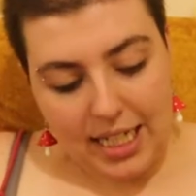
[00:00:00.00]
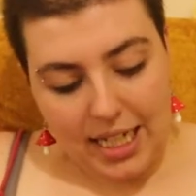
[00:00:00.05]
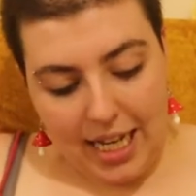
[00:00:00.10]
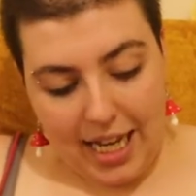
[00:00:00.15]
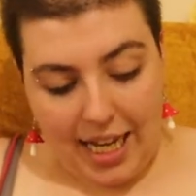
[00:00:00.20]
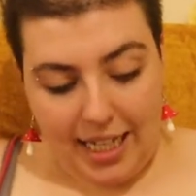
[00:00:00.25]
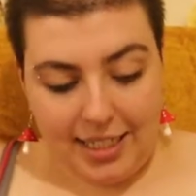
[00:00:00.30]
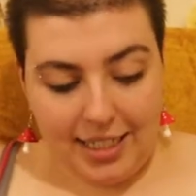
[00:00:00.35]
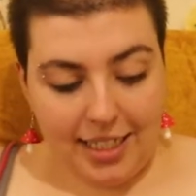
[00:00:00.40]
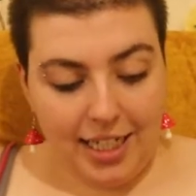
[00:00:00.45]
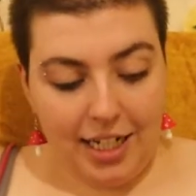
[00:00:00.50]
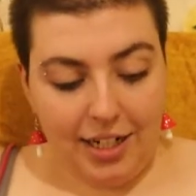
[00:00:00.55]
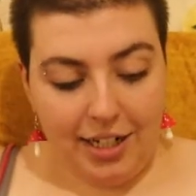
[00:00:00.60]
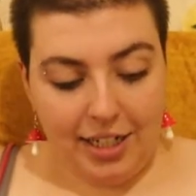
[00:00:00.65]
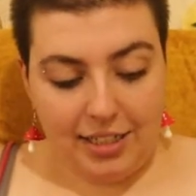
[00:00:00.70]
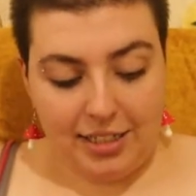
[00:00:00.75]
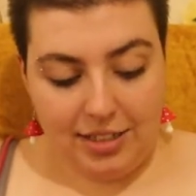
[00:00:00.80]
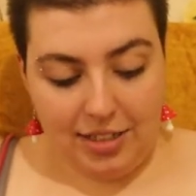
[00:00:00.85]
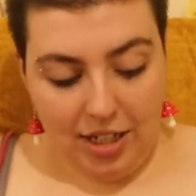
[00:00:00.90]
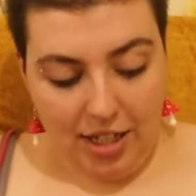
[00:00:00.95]
And the
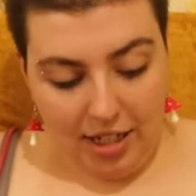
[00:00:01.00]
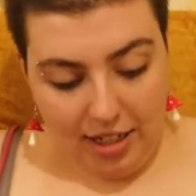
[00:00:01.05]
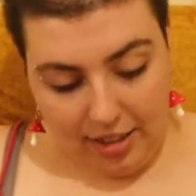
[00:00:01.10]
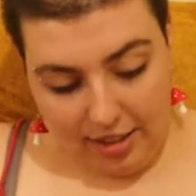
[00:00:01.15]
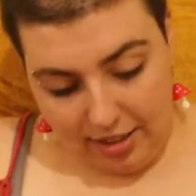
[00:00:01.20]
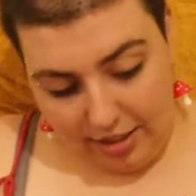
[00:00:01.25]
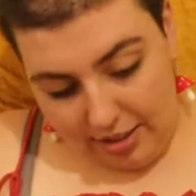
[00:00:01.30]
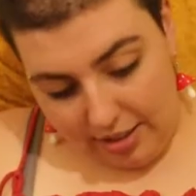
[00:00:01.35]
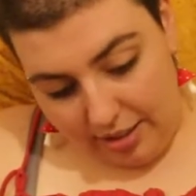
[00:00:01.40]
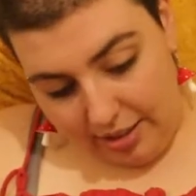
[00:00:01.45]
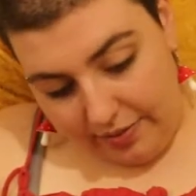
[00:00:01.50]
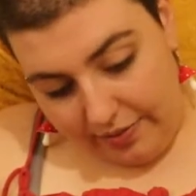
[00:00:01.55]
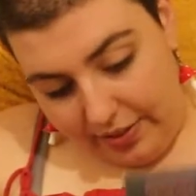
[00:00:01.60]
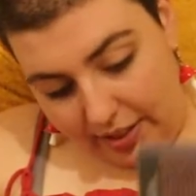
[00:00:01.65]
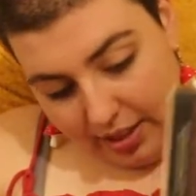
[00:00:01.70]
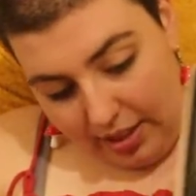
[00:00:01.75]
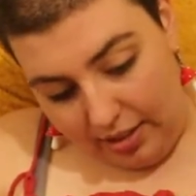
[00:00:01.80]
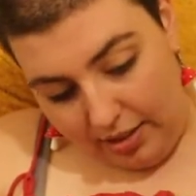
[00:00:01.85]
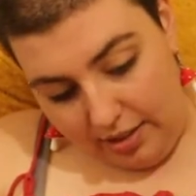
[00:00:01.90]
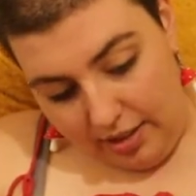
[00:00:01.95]
curious dog of
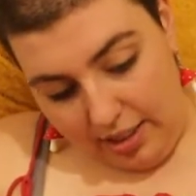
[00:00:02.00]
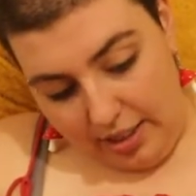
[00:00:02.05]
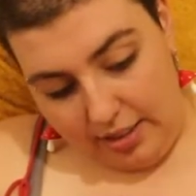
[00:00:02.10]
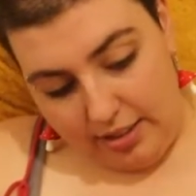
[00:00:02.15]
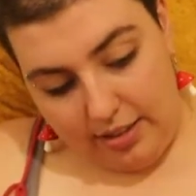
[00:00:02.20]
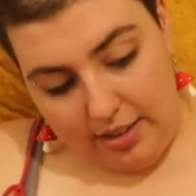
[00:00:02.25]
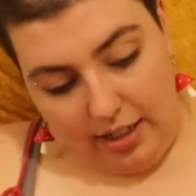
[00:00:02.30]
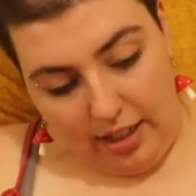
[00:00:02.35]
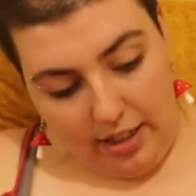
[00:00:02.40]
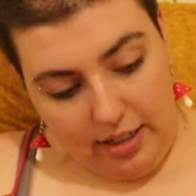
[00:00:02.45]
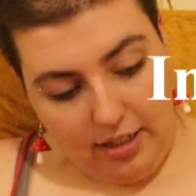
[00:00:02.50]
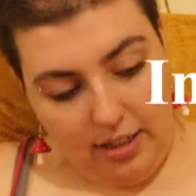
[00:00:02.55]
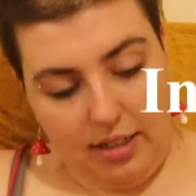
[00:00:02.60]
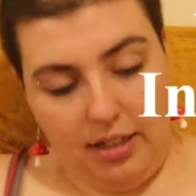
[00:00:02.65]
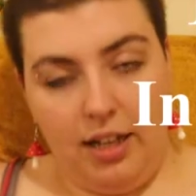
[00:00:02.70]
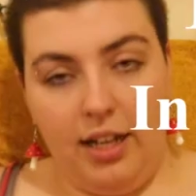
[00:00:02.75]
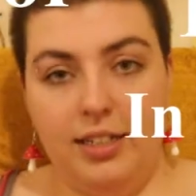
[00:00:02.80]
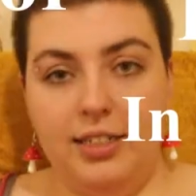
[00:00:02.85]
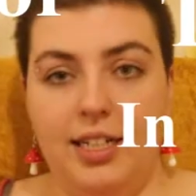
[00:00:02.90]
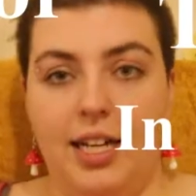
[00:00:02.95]
the incident in the
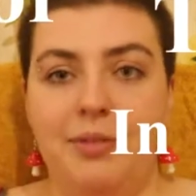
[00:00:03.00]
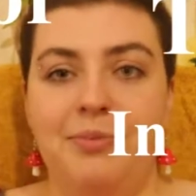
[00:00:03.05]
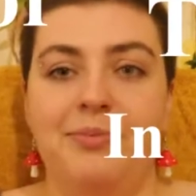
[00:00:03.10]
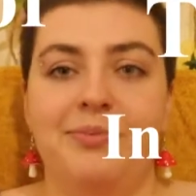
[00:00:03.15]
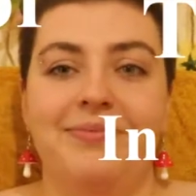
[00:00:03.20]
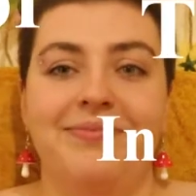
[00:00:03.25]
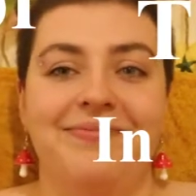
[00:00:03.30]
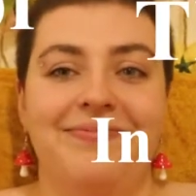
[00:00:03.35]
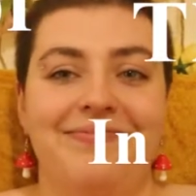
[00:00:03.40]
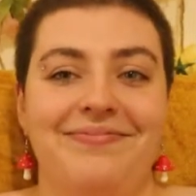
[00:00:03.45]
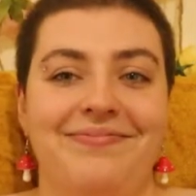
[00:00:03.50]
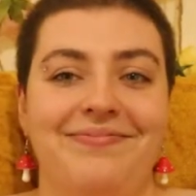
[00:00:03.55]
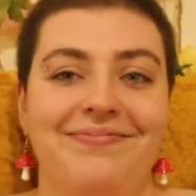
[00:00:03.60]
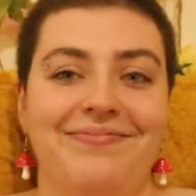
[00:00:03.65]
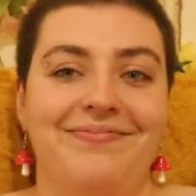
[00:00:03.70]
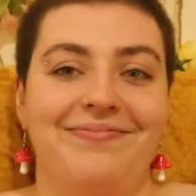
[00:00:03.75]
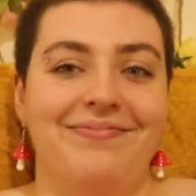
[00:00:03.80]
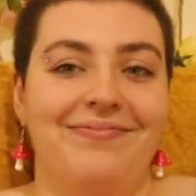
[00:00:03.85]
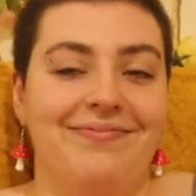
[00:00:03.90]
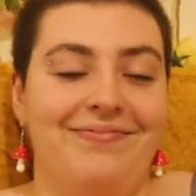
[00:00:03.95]
nighttime.
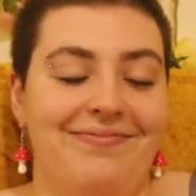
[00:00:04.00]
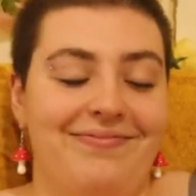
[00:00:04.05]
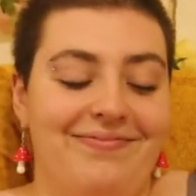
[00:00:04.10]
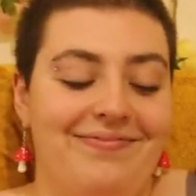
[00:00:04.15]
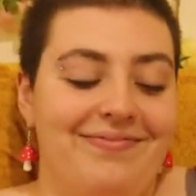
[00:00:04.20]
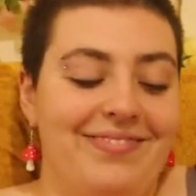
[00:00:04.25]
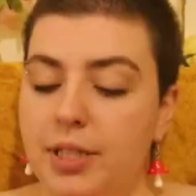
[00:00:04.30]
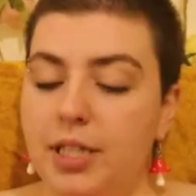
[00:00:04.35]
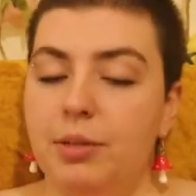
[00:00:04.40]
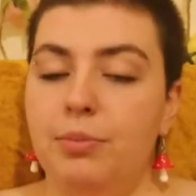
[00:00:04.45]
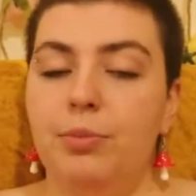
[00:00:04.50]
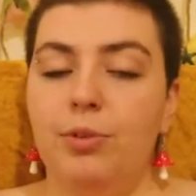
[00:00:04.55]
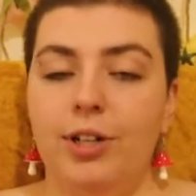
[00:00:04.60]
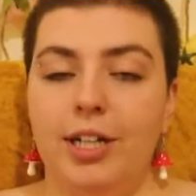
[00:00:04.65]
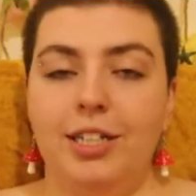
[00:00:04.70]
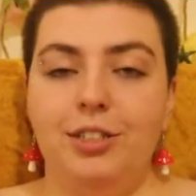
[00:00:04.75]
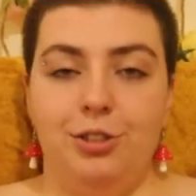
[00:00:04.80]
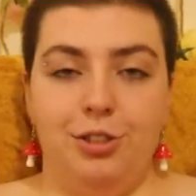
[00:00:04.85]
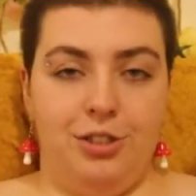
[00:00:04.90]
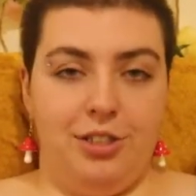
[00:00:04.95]
But the
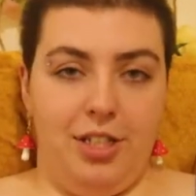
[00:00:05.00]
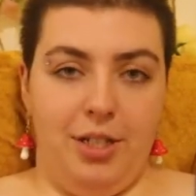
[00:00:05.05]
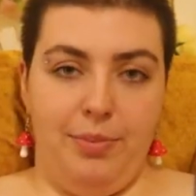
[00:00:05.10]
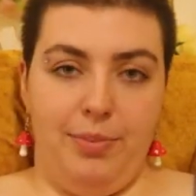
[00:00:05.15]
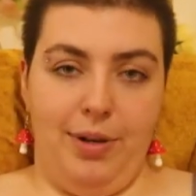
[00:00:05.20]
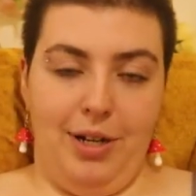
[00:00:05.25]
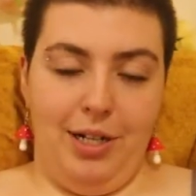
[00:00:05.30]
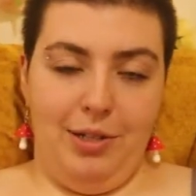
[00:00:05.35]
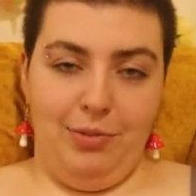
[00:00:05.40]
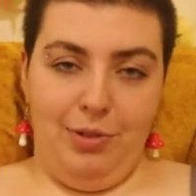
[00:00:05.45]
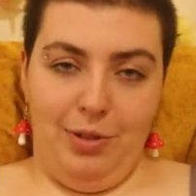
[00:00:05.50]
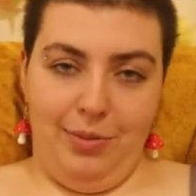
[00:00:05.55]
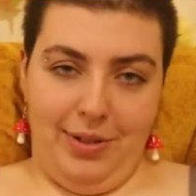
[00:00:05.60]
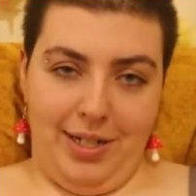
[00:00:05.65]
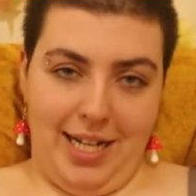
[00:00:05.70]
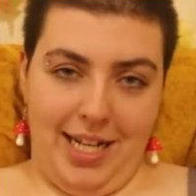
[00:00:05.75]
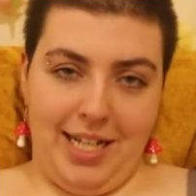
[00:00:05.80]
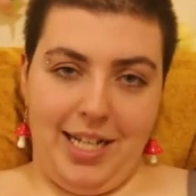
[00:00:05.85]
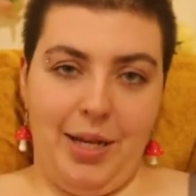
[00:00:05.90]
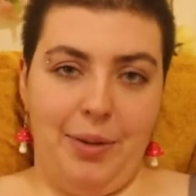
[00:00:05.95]
more interesting part will
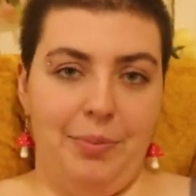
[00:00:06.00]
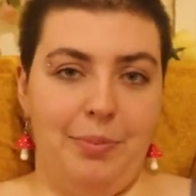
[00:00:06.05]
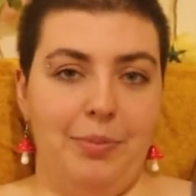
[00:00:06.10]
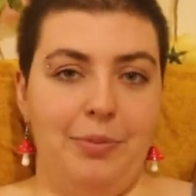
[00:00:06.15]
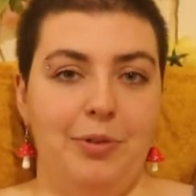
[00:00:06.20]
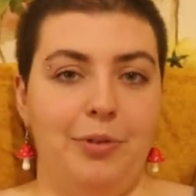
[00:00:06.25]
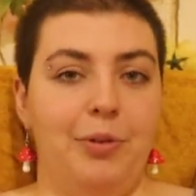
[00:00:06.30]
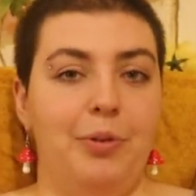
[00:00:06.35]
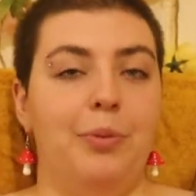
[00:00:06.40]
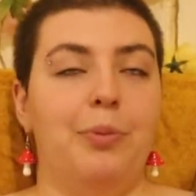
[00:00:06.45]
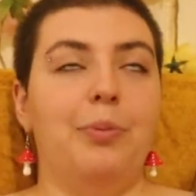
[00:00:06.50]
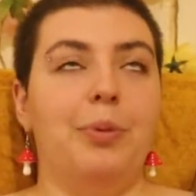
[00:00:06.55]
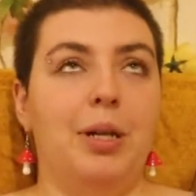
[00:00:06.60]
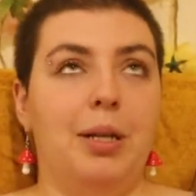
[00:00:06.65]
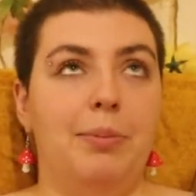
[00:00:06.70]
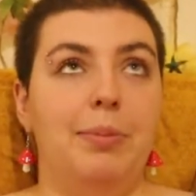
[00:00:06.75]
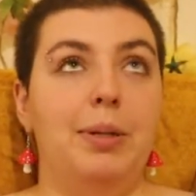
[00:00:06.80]
when I come will